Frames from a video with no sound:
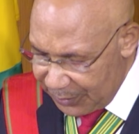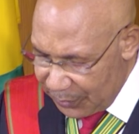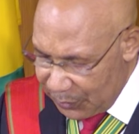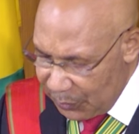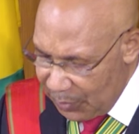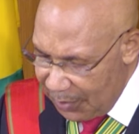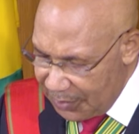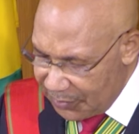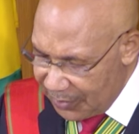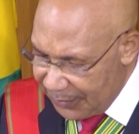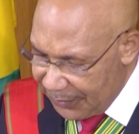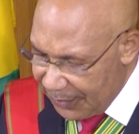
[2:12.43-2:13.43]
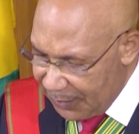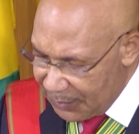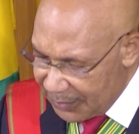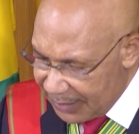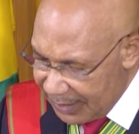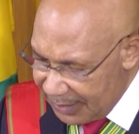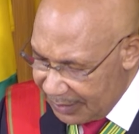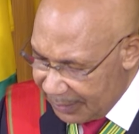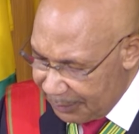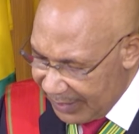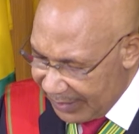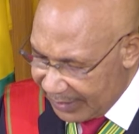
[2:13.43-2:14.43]
200,000
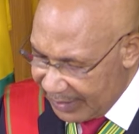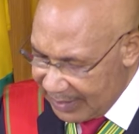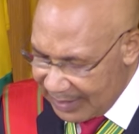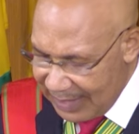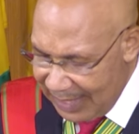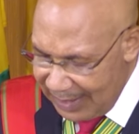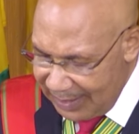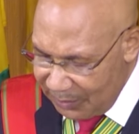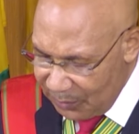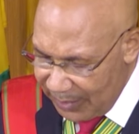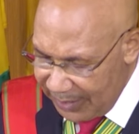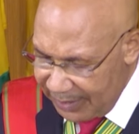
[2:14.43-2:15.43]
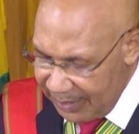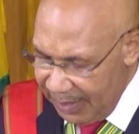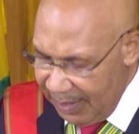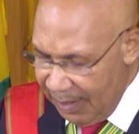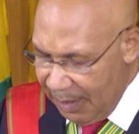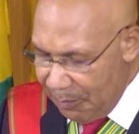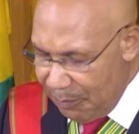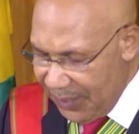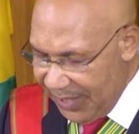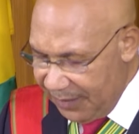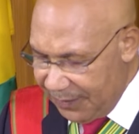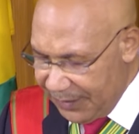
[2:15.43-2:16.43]
Jamaicans island wide
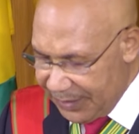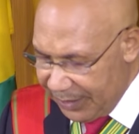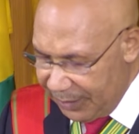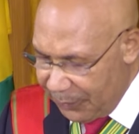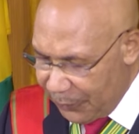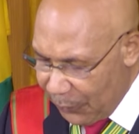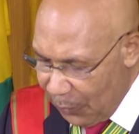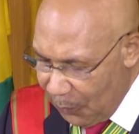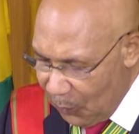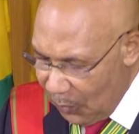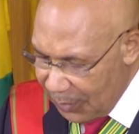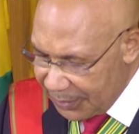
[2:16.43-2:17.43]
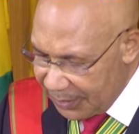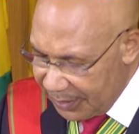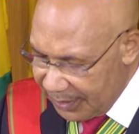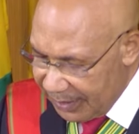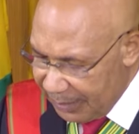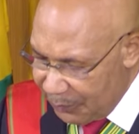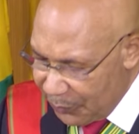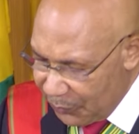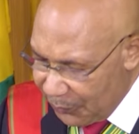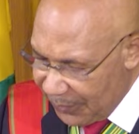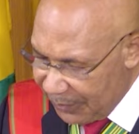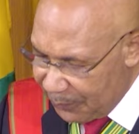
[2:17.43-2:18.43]
benefited from water
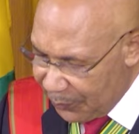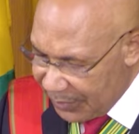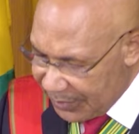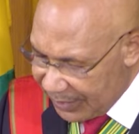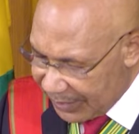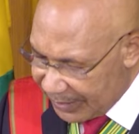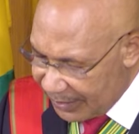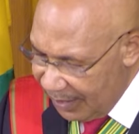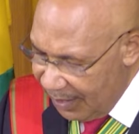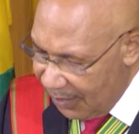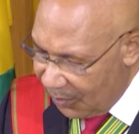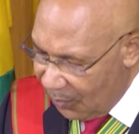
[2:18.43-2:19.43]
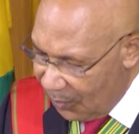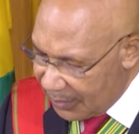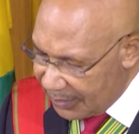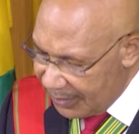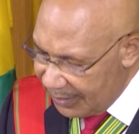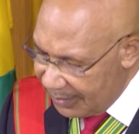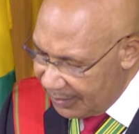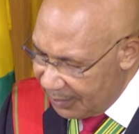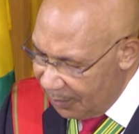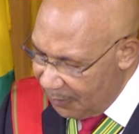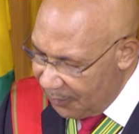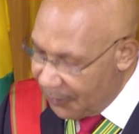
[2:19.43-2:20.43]
improvement projects costing
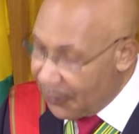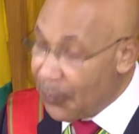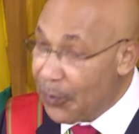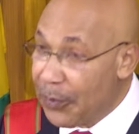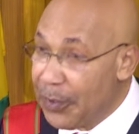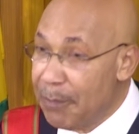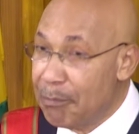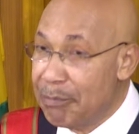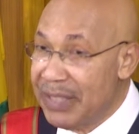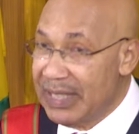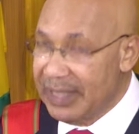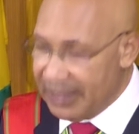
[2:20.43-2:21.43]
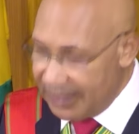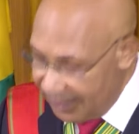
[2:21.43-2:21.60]
some $4 billion.